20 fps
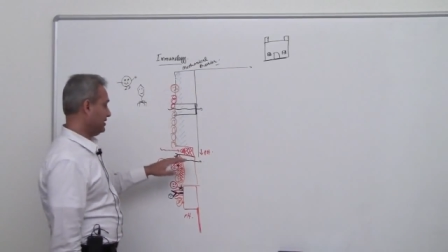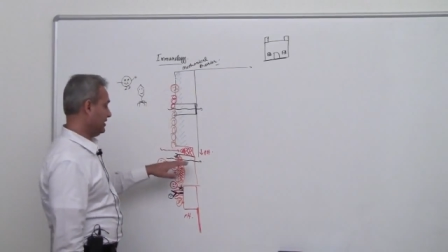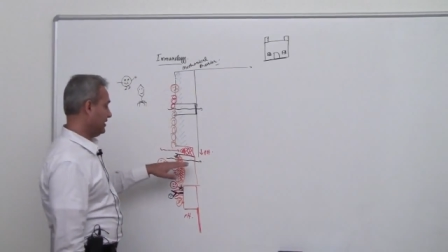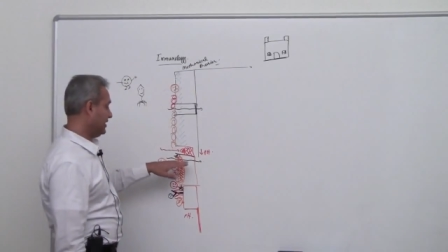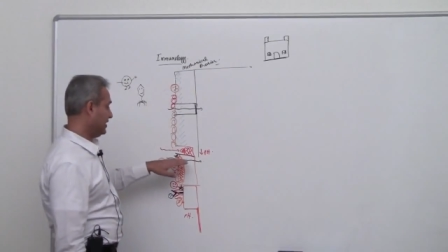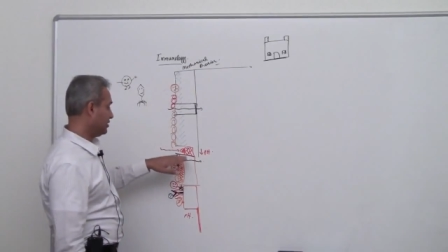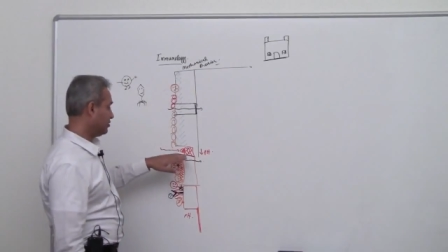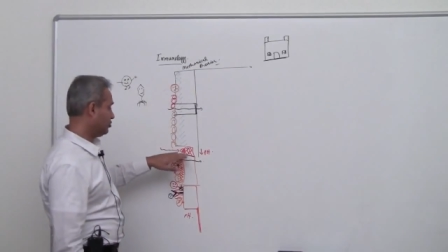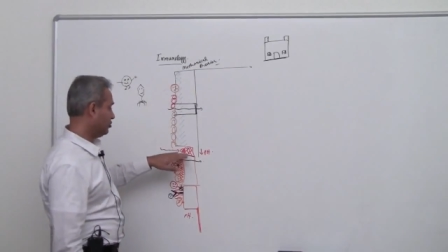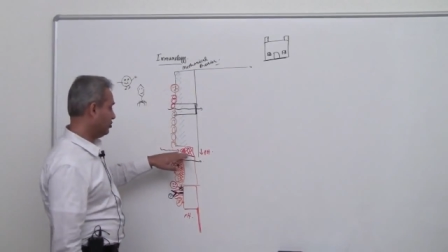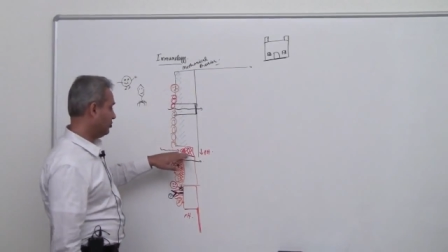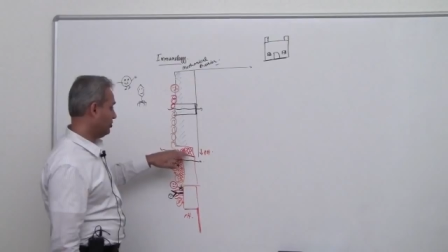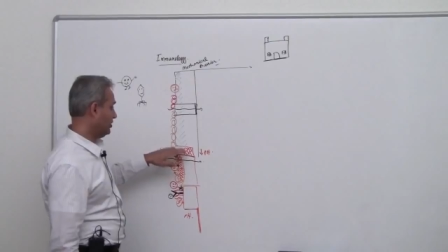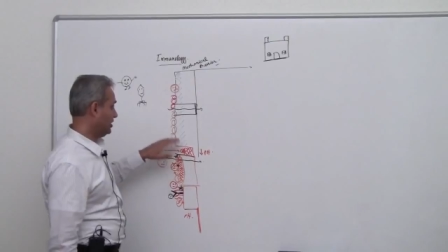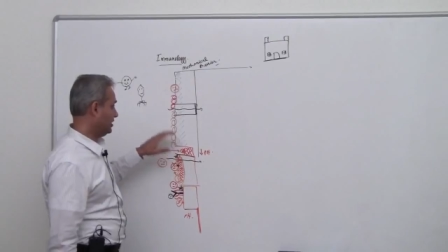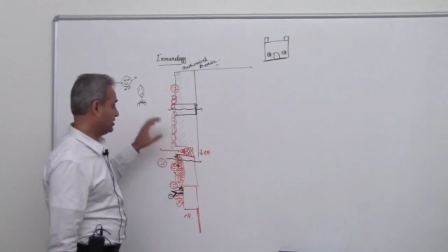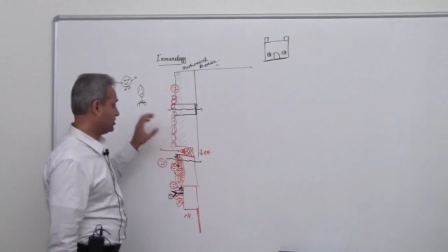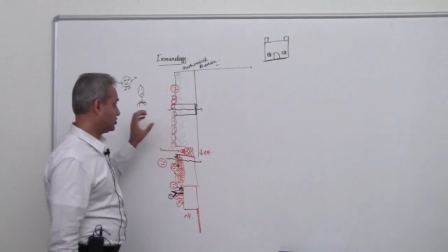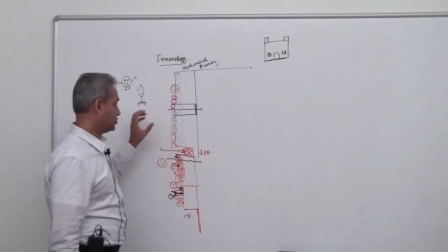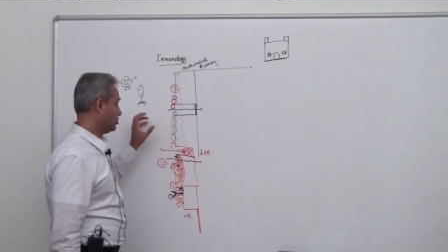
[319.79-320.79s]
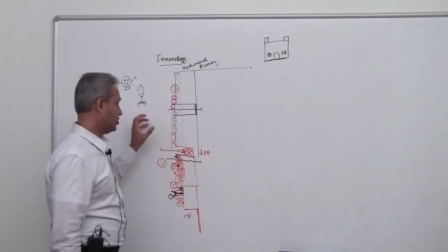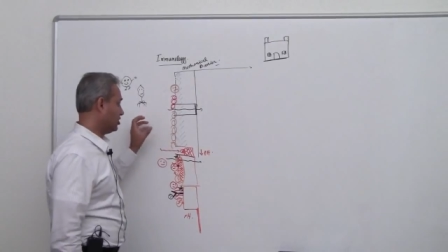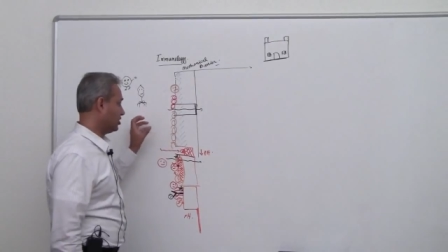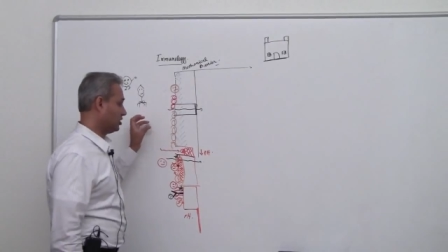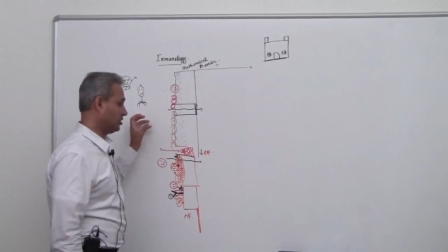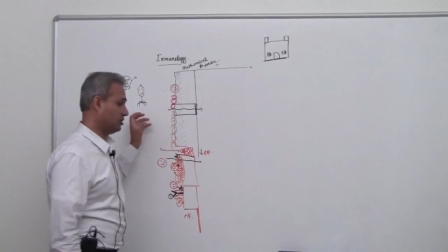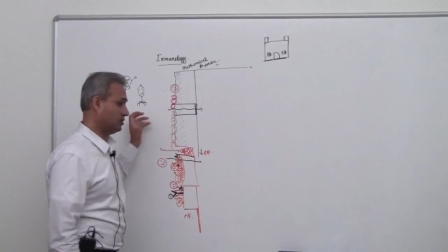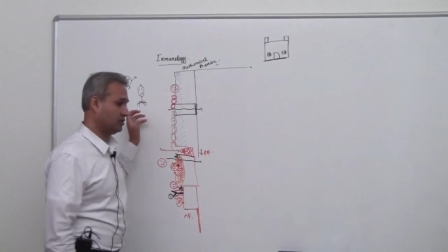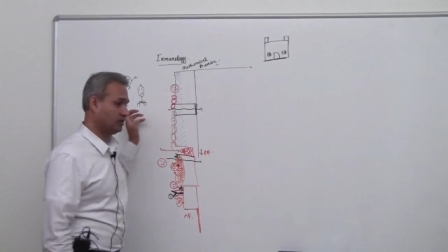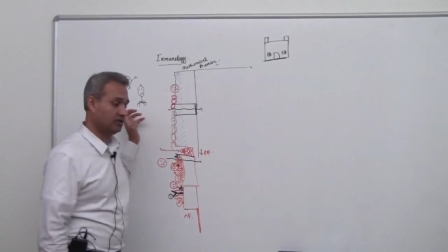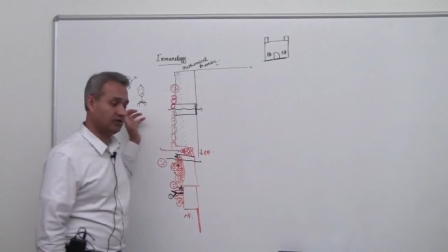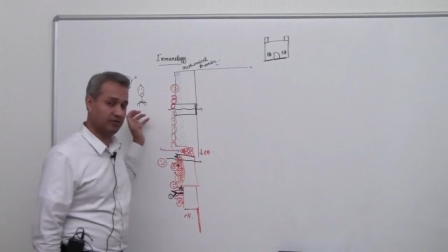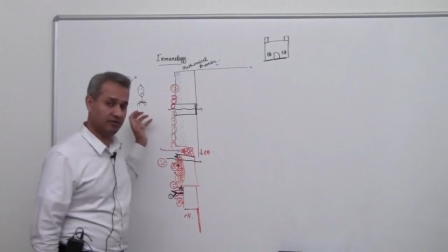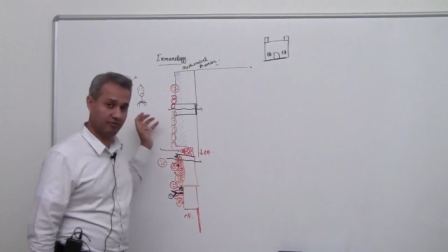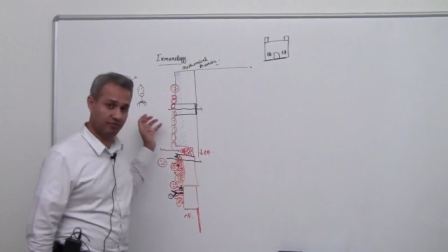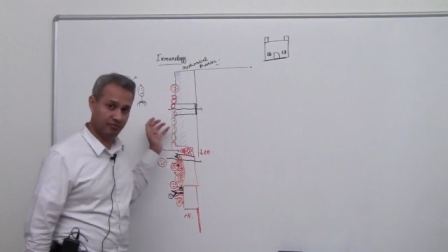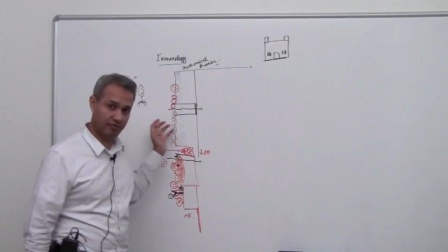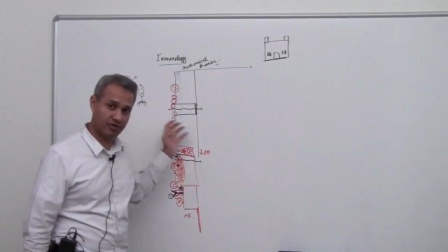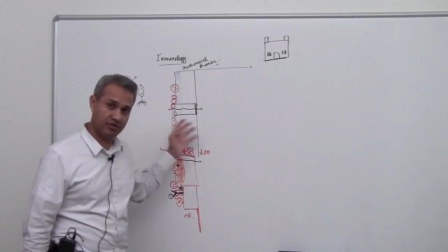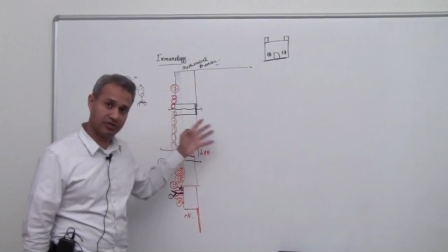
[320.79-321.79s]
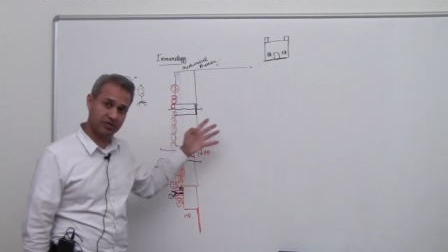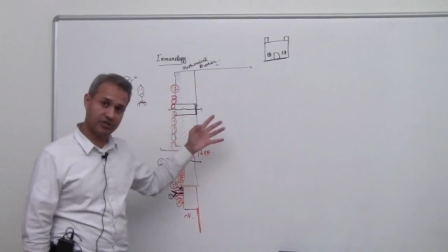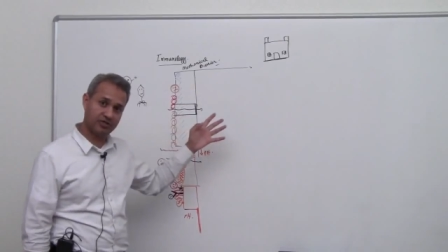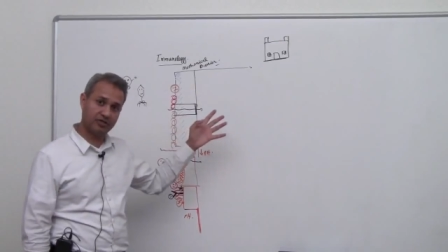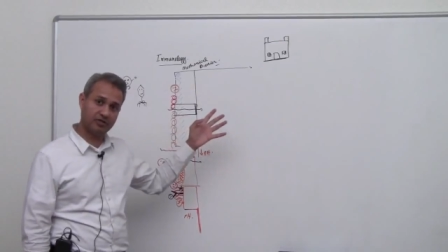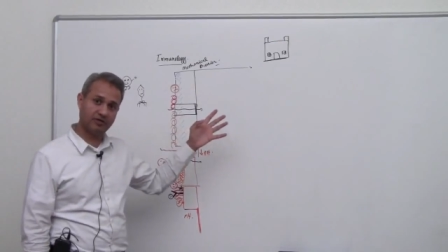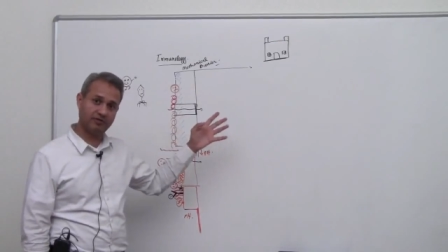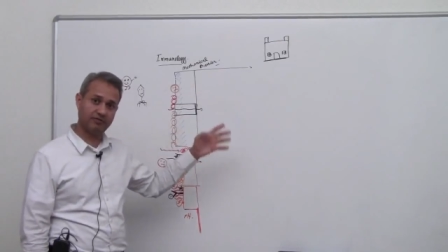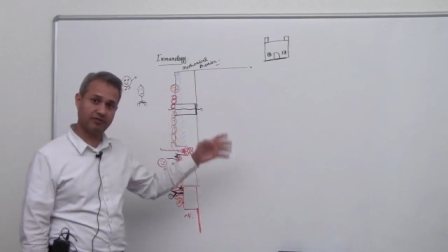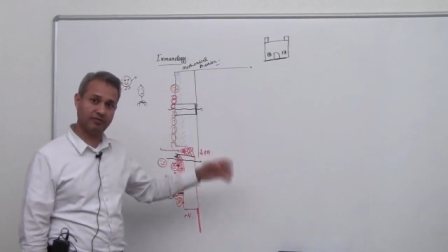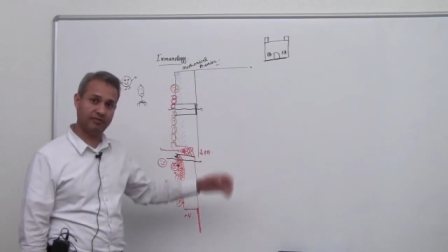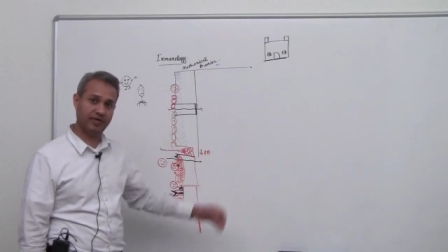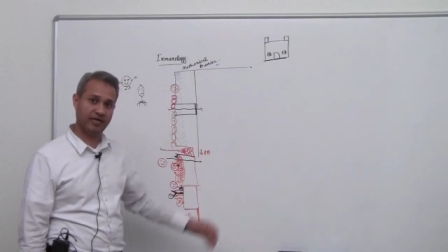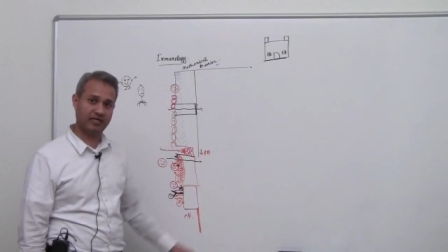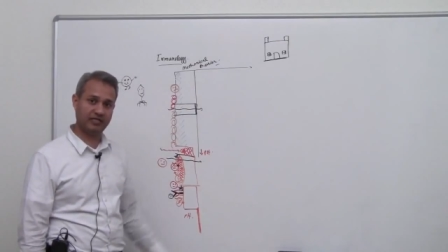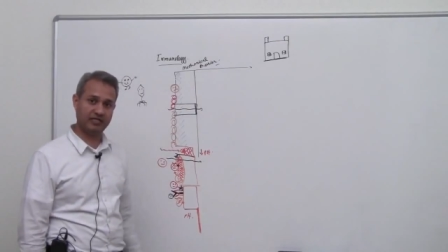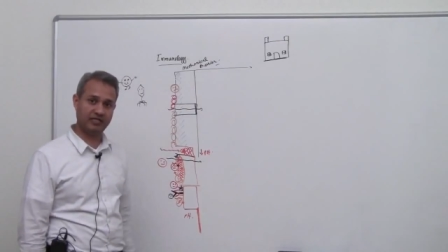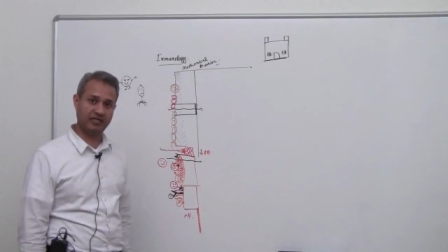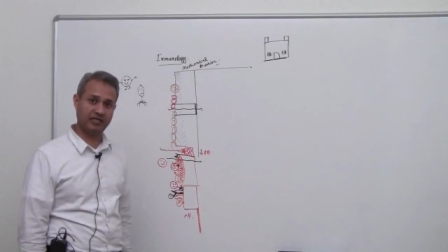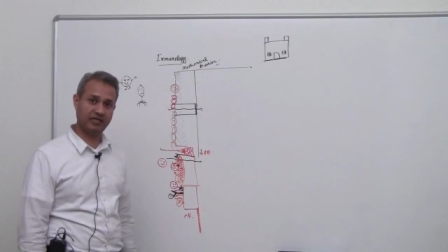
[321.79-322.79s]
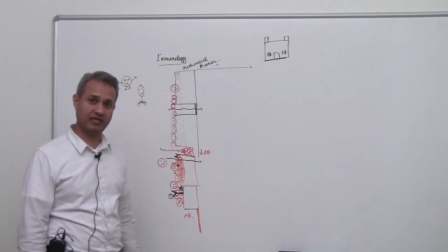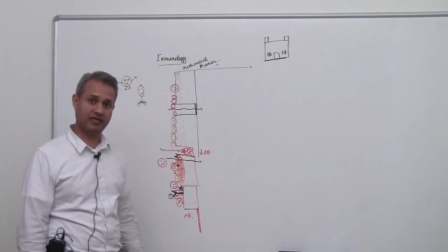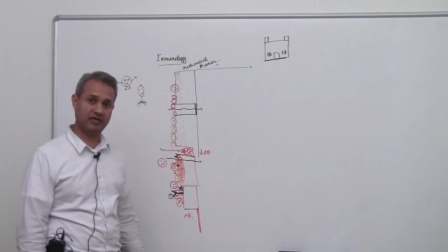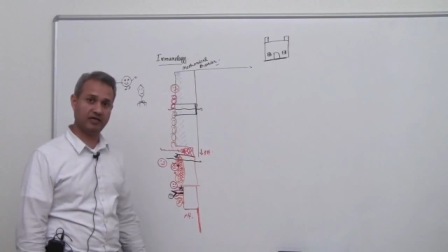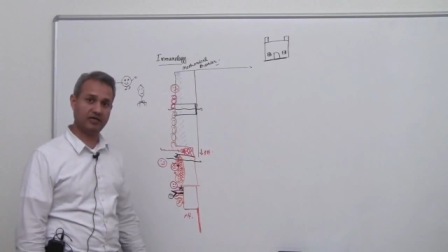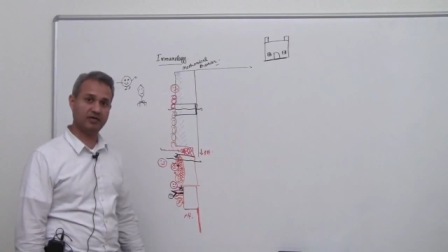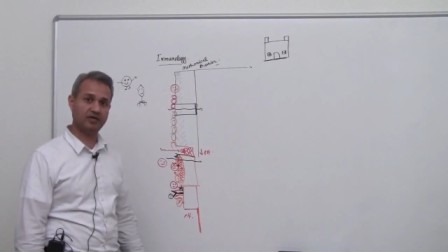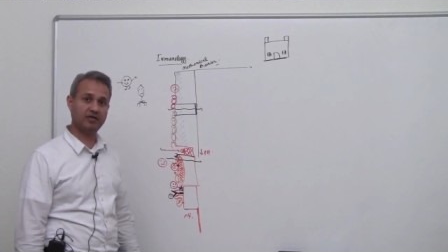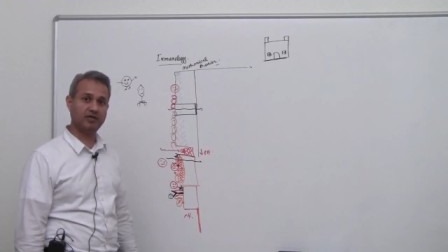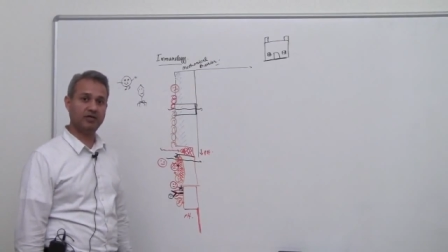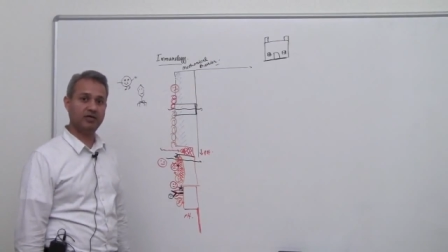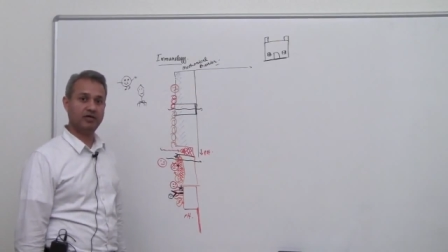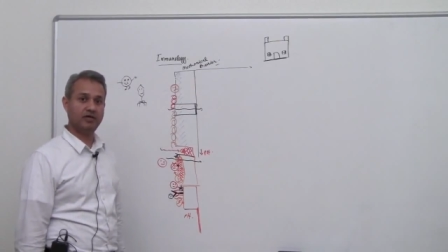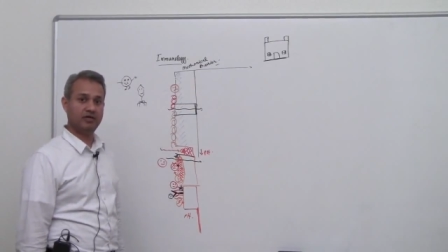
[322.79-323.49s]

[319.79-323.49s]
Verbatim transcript: that could be a stronger version of the bacteria,